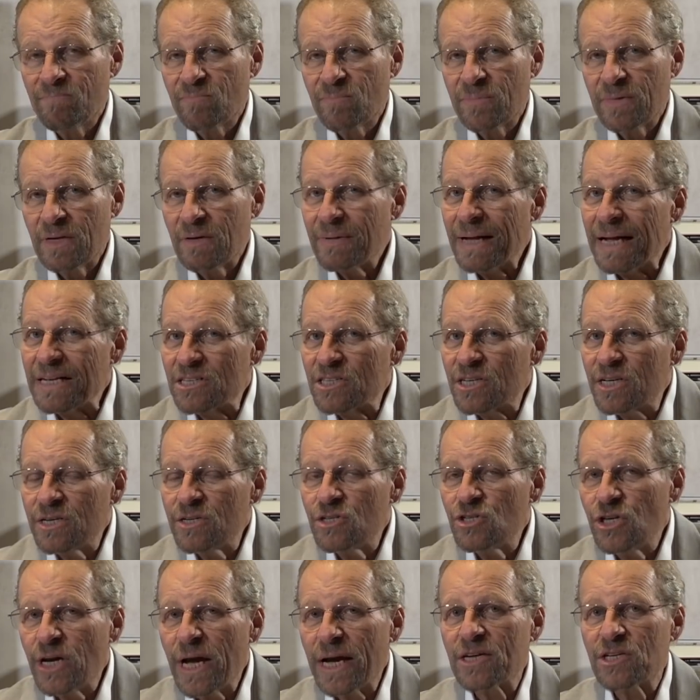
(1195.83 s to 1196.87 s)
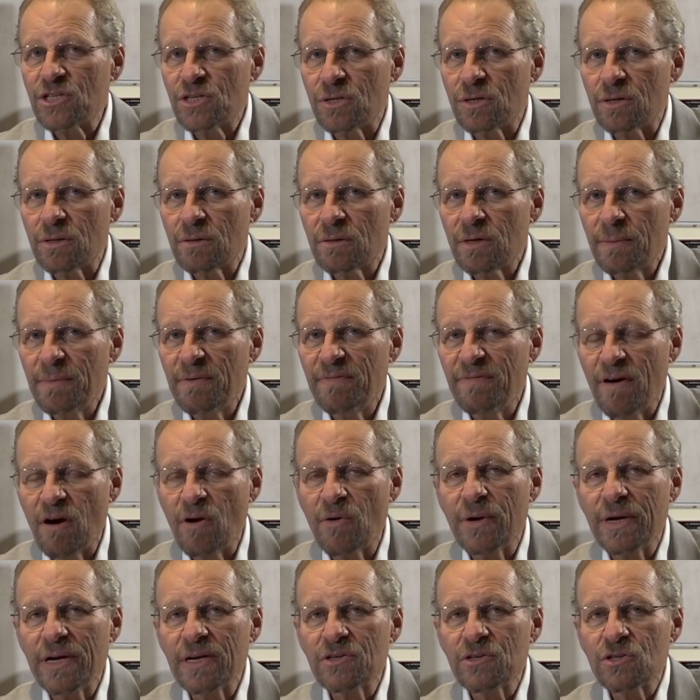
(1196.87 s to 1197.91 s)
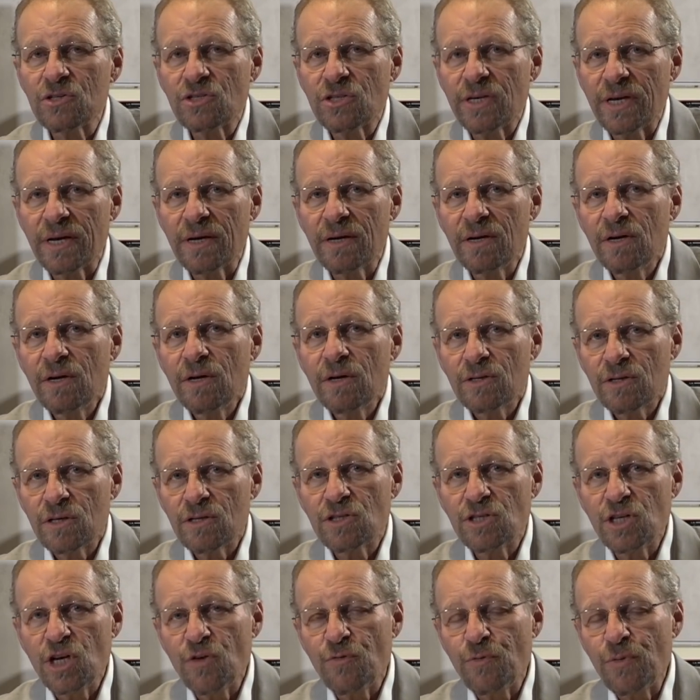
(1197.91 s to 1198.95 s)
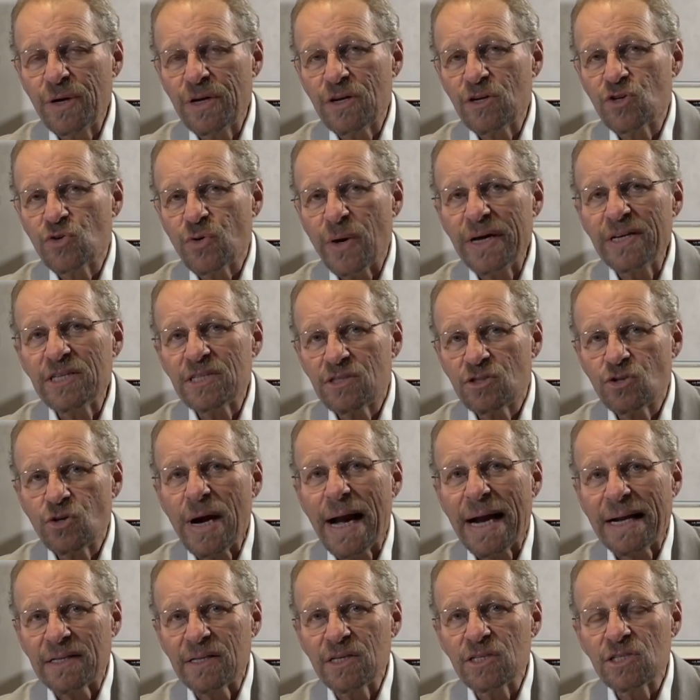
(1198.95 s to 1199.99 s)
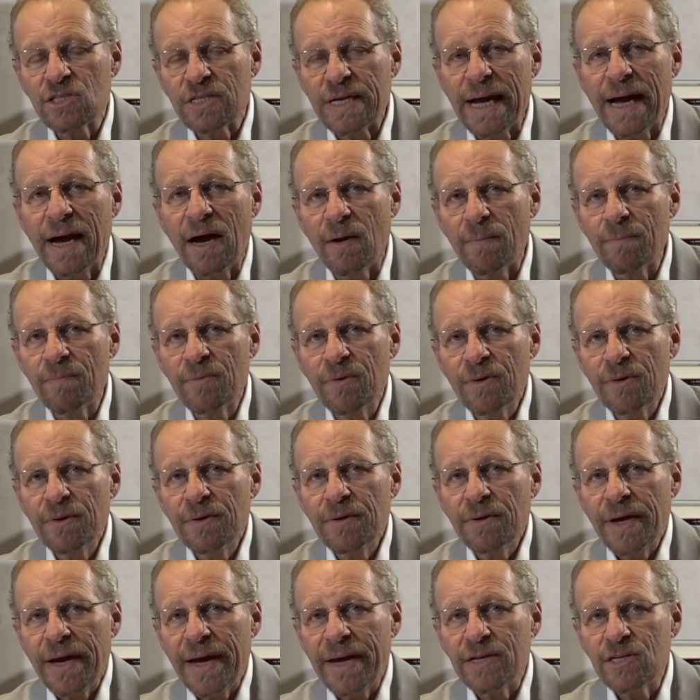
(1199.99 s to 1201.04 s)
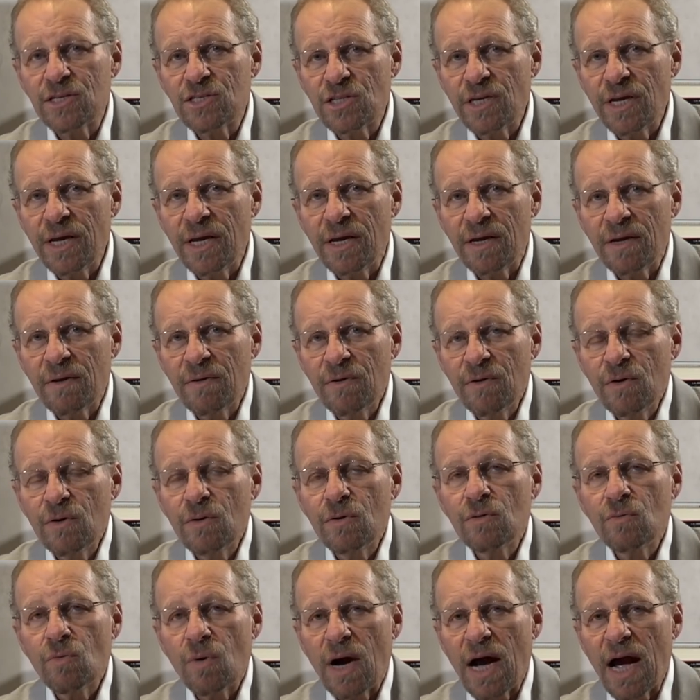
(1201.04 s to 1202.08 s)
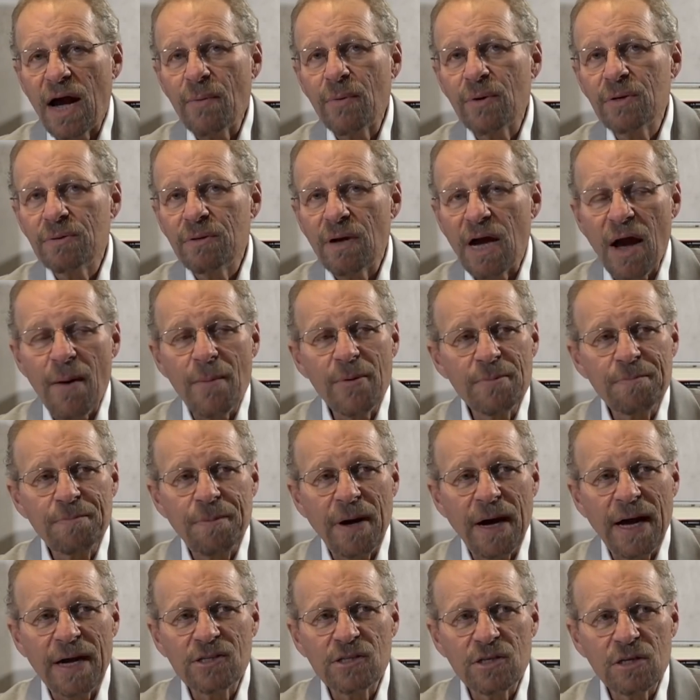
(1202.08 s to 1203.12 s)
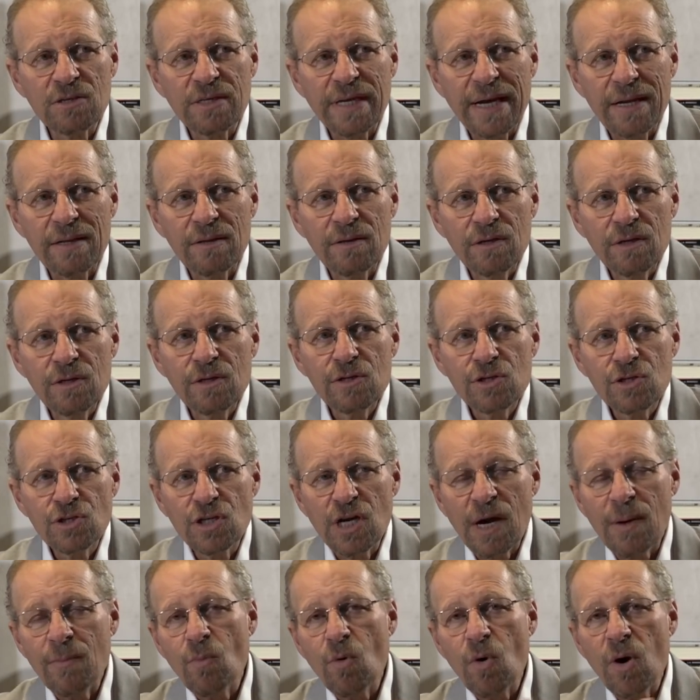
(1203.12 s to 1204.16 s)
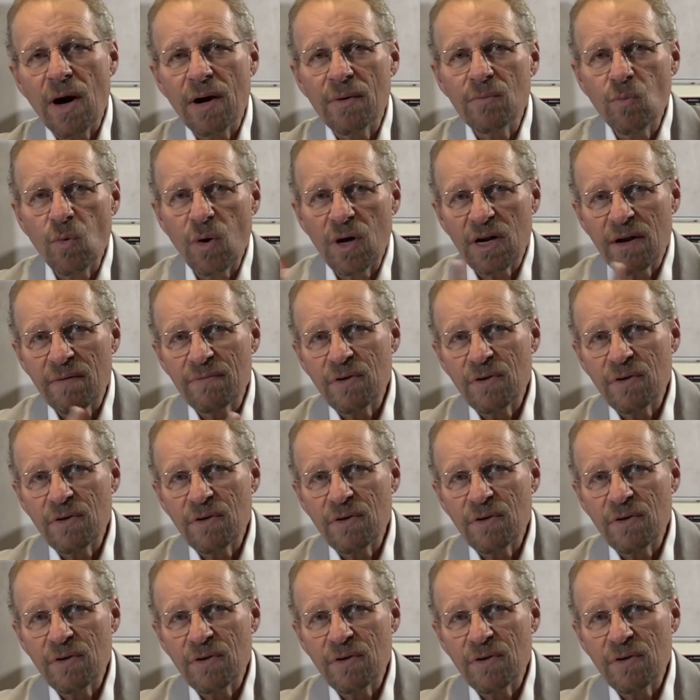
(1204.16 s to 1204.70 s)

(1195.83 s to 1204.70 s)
Now, that's conjecture. It'd be very interesting to see if we could track this down and see. I would posit that someone, one of